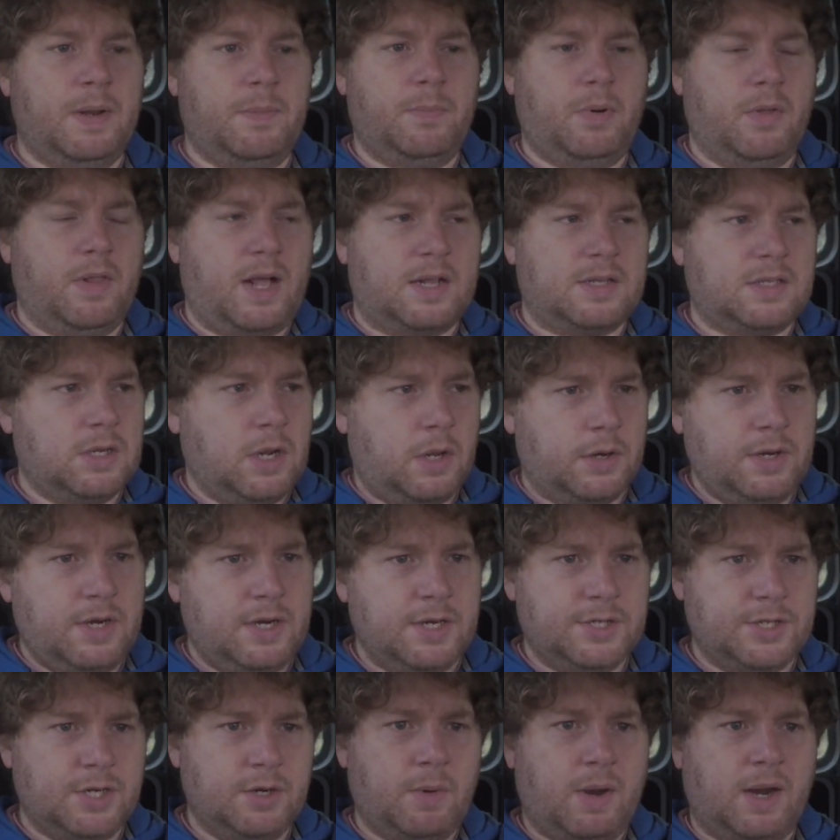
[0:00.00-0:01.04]
but that's not an
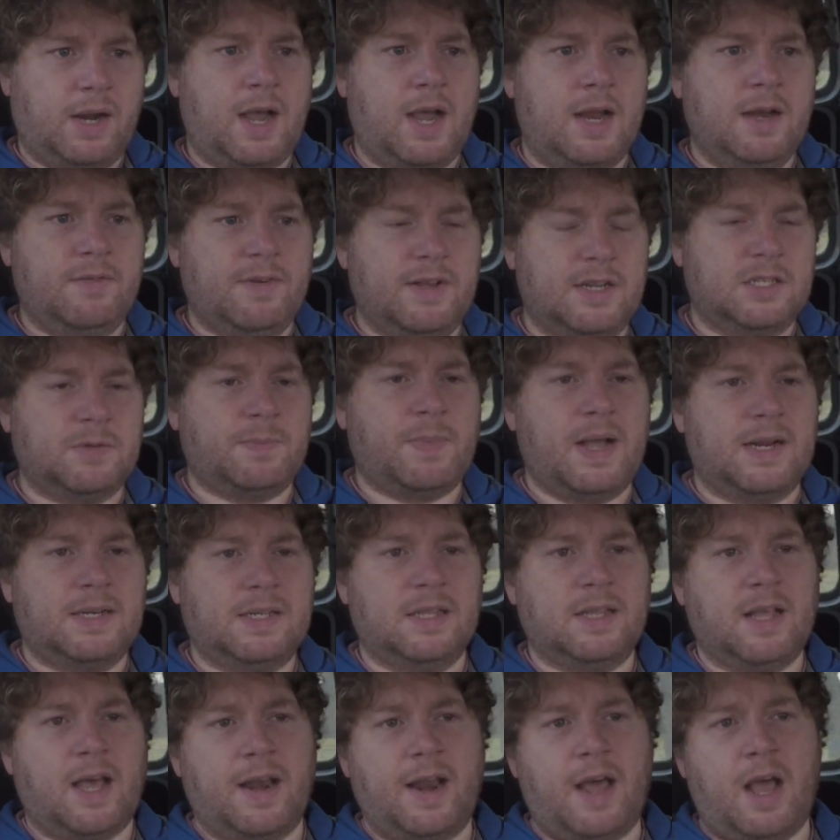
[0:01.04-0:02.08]
issue. I kind of expected
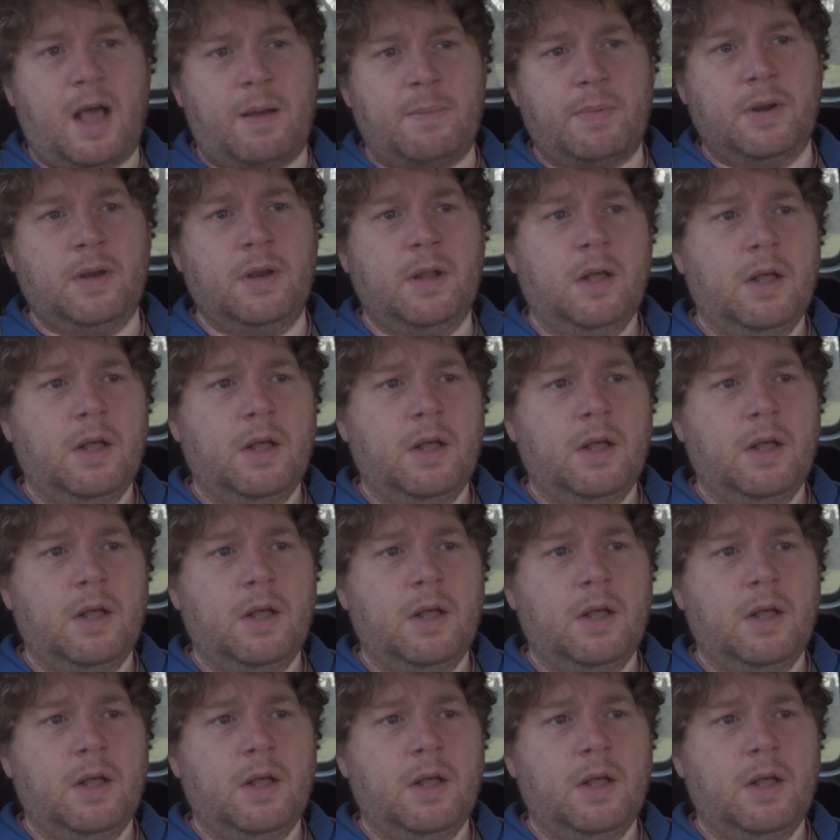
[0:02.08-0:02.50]
that to happen.